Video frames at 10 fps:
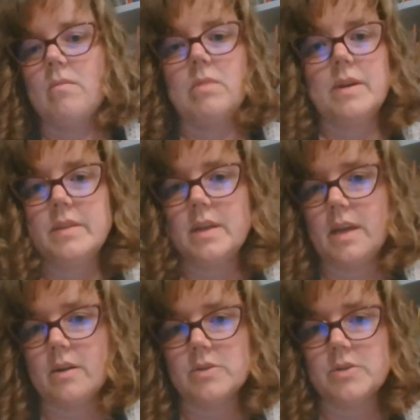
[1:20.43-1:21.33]
What did the
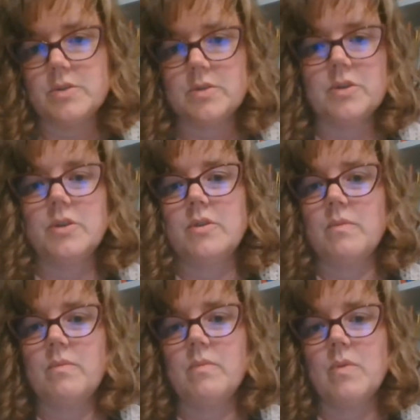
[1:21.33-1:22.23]
characters learn, or
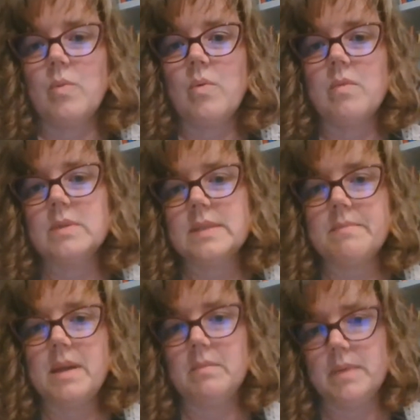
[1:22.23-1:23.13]
what was the
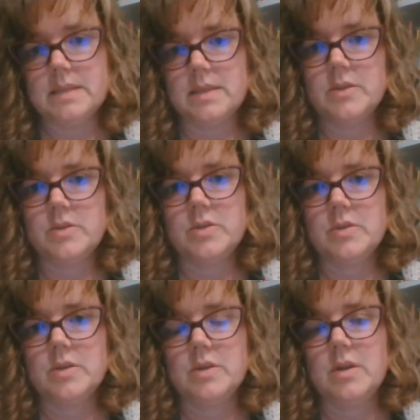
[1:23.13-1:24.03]
main message
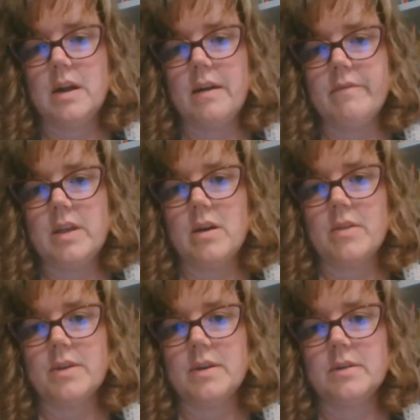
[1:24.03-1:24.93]
of the
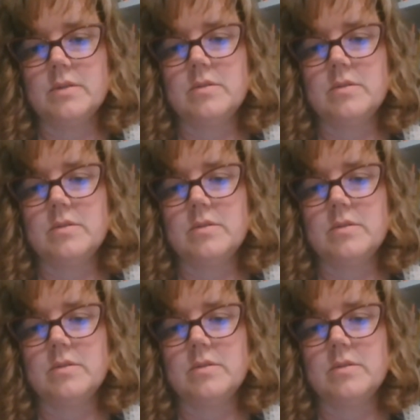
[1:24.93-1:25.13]
author?